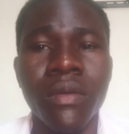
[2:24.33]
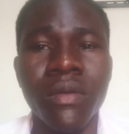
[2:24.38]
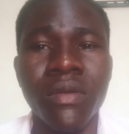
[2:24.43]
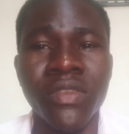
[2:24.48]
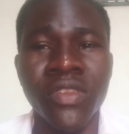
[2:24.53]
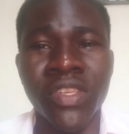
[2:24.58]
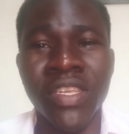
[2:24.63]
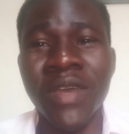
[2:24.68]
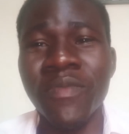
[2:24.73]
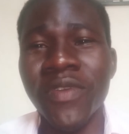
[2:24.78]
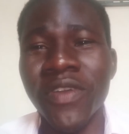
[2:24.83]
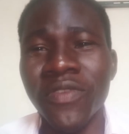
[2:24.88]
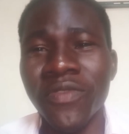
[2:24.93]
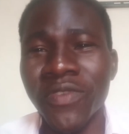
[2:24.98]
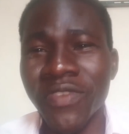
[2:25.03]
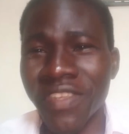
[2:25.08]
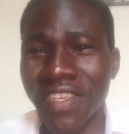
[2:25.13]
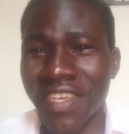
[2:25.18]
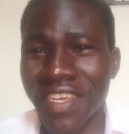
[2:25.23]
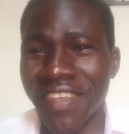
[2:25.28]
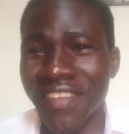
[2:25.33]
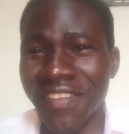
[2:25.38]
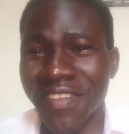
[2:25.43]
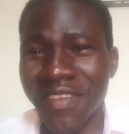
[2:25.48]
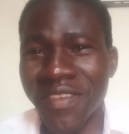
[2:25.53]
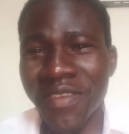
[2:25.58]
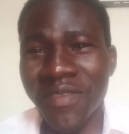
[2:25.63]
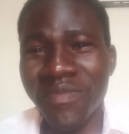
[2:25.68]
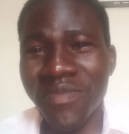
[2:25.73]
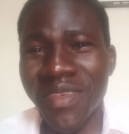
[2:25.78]
someone was
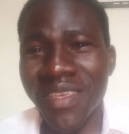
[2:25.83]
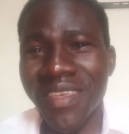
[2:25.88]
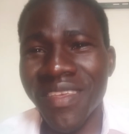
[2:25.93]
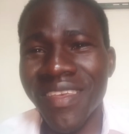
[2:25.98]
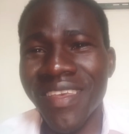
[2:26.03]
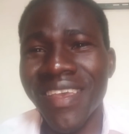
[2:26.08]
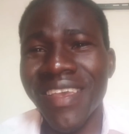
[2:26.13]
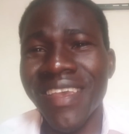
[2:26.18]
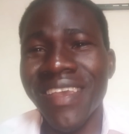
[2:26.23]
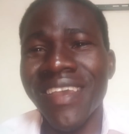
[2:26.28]
asking me,